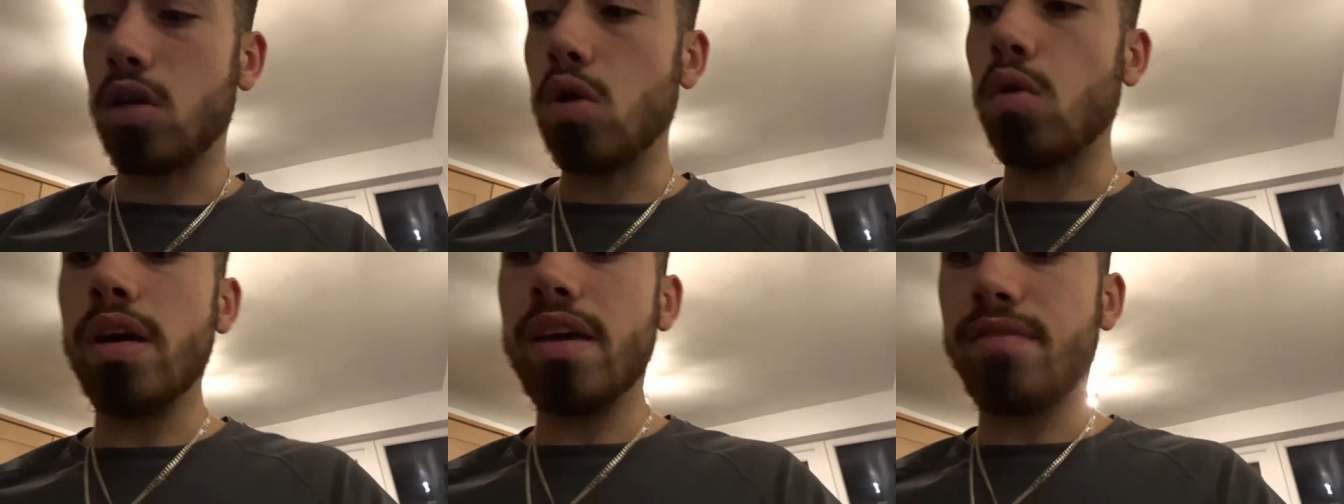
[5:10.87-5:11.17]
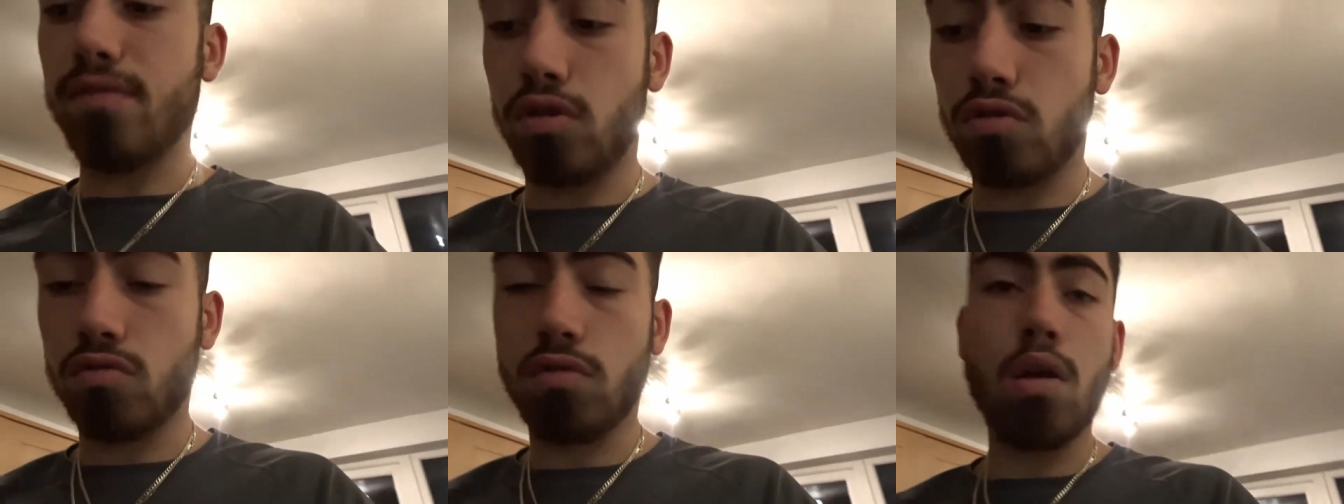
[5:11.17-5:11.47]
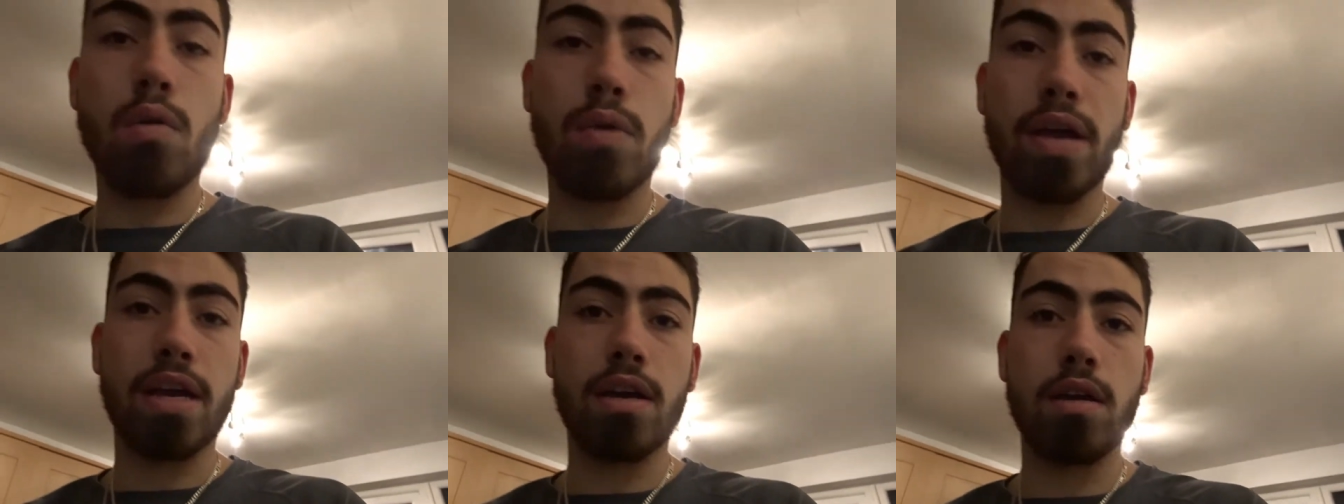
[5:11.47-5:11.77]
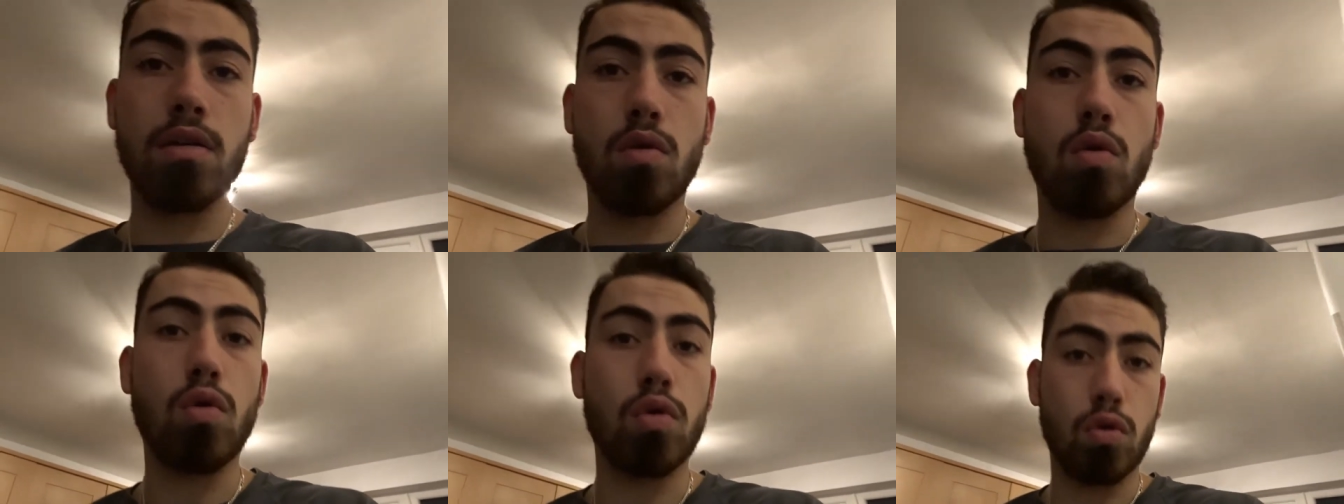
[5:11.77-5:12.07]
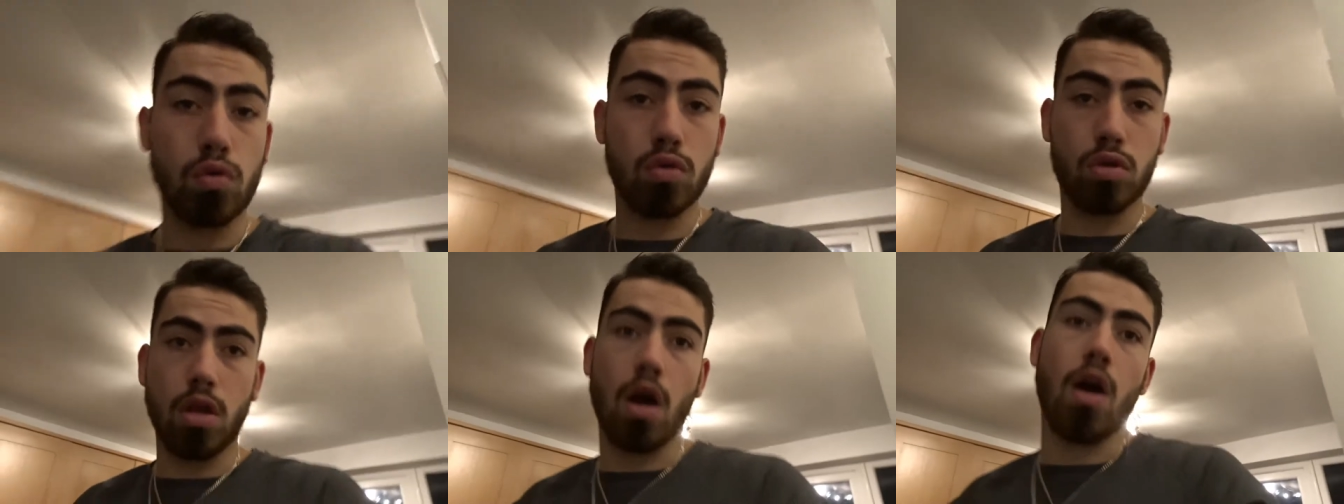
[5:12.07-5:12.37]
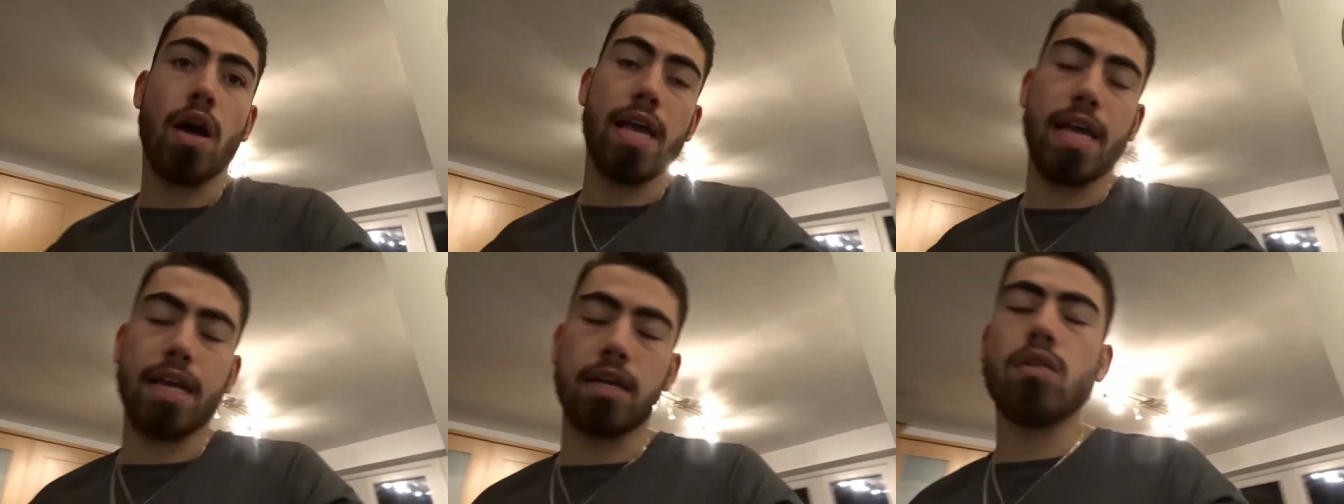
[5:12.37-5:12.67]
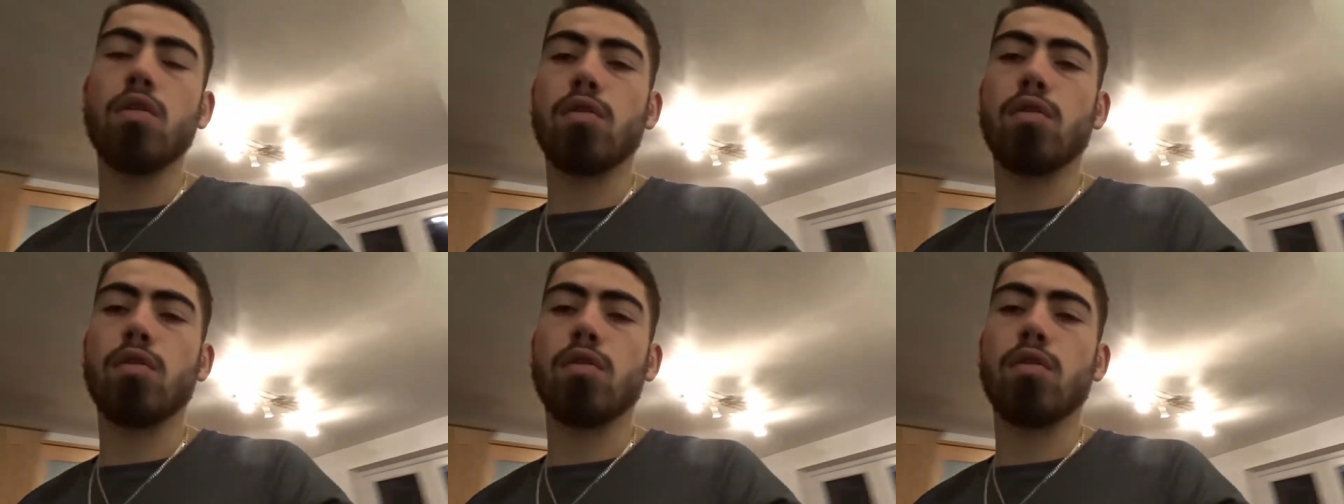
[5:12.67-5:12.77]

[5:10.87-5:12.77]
You're either growing or you're dying.